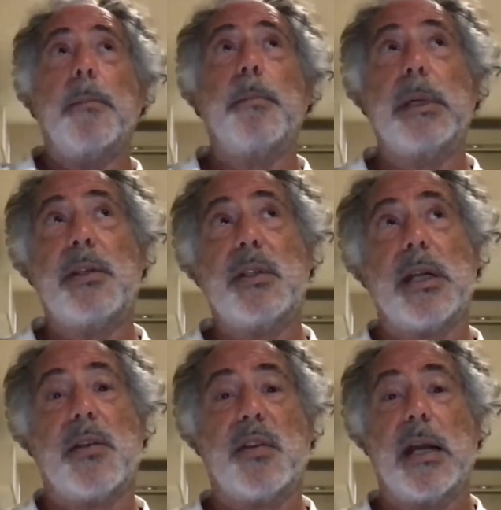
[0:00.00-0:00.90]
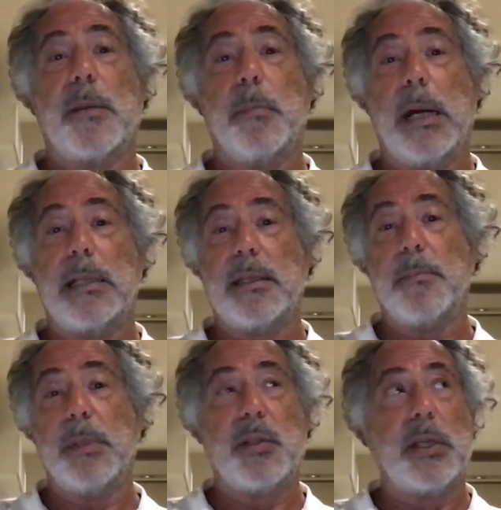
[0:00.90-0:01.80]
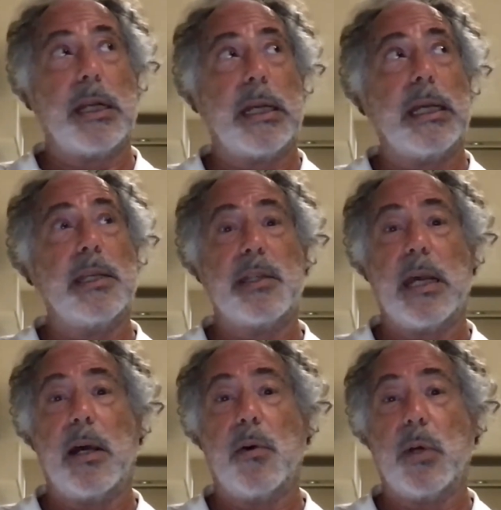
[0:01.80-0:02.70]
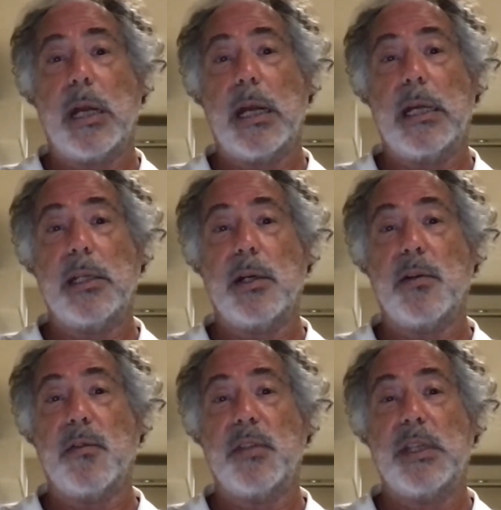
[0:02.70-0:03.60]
Mr. Sarmat and Mr. King Zhao kind of